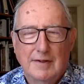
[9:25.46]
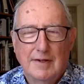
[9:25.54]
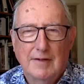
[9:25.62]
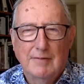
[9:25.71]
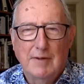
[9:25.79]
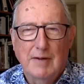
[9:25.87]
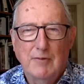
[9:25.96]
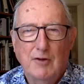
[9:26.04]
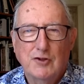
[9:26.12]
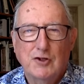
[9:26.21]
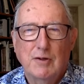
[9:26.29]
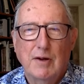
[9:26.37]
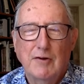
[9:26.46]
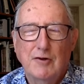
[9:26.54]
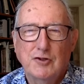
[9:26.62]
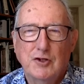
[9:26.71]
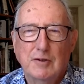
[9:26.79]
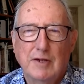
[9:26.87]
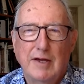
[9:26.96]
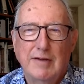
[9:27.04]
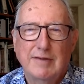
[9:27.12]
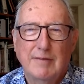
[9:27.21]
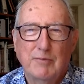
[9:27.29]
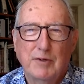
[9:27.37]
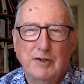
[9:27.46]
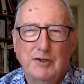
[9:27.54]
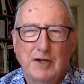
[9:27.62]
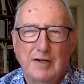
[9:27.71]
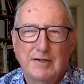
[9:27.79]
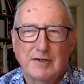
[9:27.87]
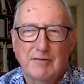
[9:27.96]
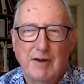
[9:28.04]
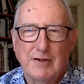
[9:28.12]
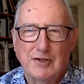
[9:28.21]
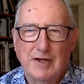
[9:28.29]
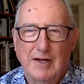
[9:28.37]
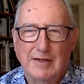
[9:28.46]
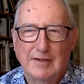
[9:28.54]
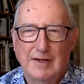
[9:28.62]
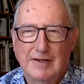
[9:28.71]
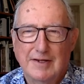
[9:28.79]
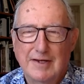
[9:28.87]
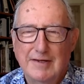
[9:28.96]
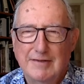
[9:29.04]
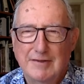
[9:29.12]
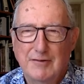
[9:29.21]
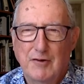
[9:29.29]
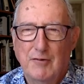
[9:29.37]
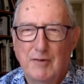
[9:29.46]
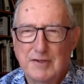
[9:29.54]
Um, I'm not sure. I'm not sure Keith appreciates the rationale there. Keith, you've got.